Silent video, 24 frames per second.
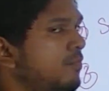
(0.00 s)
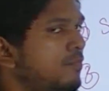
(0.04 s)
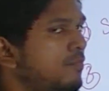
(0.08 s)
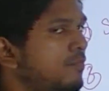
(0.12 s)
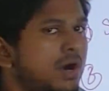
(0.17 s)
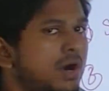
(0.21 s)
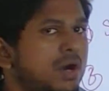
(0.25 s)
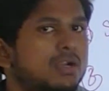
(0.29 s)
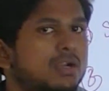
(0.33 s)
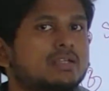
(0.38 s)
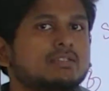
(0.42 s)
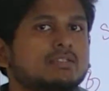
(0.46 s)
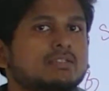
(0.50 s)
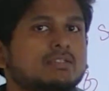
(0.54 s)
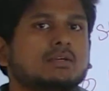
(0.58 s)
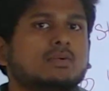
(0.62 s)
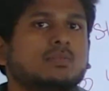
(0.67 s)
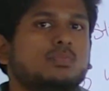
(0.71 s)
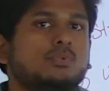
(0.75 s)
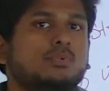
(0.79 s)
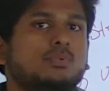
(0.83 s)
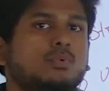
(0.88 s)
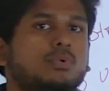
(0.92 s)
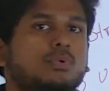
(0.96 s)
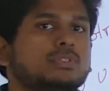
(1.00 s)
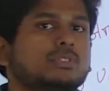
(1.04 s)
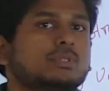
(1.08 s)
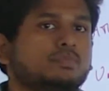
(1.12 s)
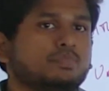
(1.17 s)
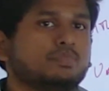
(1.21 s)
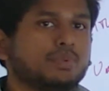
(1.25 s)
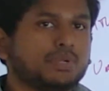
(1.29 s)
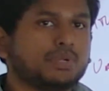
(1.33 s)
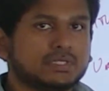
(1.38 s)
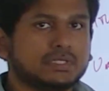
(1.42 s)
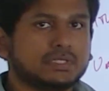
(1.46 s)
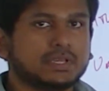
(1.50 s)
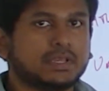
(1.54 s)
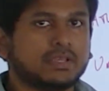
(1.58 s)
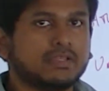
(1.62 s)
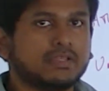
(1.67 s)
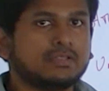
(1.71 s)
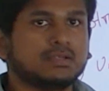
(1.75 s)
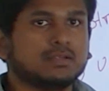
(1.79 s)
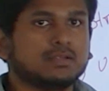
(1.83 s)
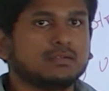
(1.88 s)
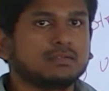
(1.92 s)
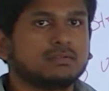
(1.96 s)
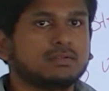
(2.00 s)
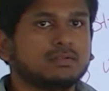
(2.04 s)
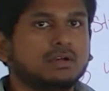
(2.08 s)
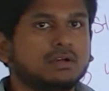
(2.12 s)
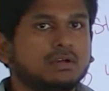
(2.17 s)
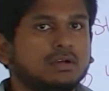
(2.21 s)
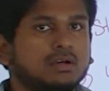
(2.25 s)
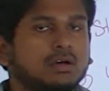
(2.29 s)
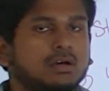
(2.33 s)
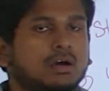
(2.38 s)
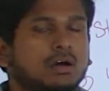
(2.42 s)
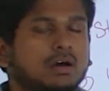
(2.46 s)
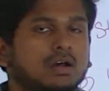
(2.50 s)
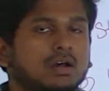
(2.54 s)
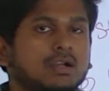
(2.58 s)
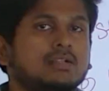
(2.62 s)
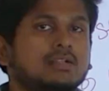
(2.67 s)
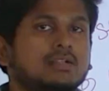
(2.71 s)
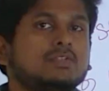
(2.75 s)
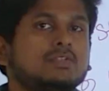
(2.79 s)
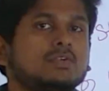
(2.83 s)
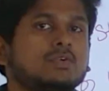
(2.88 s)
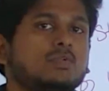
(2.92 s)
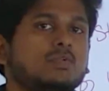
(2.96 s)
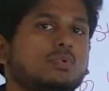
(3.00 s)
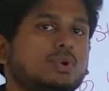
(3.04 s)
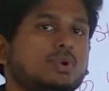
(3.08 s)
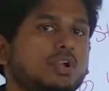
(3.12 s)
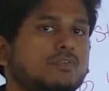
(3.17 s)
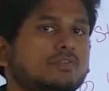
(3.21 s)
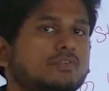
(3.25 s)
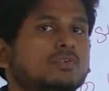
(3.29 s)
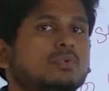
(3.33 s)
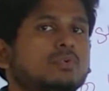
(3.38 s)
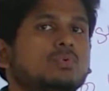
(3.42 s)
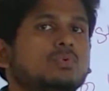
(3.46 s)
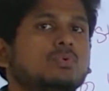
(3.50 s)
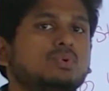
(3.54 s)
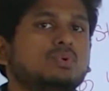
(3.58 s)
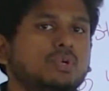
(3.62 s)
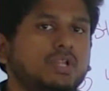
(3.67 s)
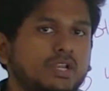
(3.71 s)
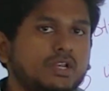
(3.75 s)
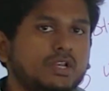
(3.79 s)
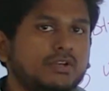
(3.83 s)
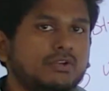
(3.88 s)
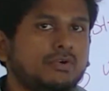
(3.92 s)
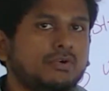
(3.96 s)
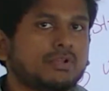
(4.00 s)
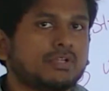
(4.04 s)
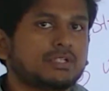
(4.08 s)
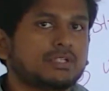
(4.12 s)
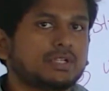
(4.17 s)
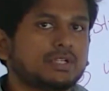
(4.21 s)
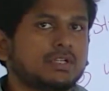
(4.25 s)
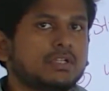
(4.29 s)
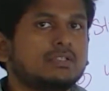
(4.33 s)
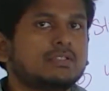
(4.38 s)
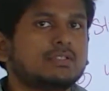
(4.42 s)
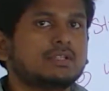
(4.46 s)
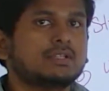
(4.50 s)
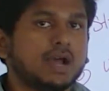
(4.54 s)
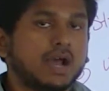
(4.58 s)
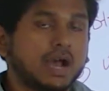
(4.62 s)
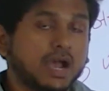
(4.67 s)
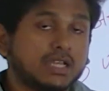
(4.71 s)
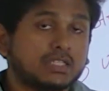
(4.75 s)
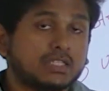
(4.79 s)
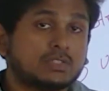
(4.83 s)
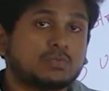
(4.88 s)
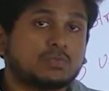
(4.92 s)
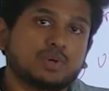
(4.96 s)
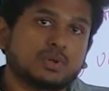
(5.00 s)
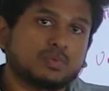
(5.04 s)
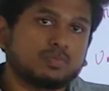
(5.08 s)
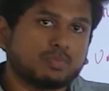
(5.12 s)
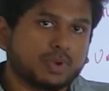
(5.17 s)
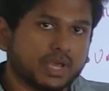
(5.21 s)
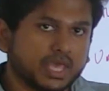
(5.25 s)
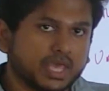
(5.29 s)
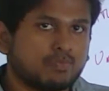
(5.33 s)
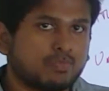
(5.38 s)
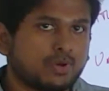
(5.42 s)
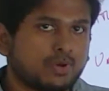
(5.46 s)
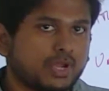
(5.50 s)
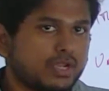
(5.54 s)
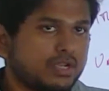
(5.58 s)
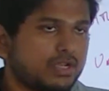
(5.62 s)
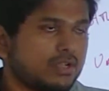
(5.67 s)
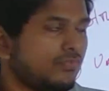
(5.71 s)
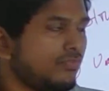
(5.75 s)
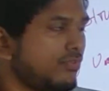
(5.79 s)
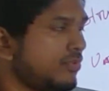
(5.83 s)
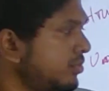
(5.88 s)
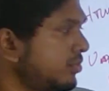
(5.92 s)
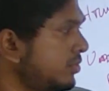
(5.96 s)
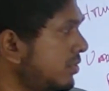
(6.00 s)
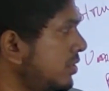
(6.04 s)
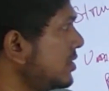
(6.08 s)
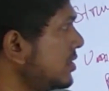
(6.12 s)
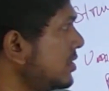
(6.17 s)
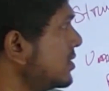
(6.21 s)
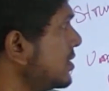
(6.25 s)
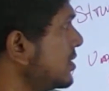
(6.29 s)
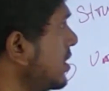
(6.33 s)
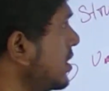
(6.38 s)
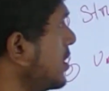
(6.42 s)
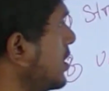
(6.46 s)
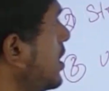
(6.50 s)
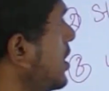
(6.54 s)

what is the most precise, or else one of the good introduction is, as per my point of view, is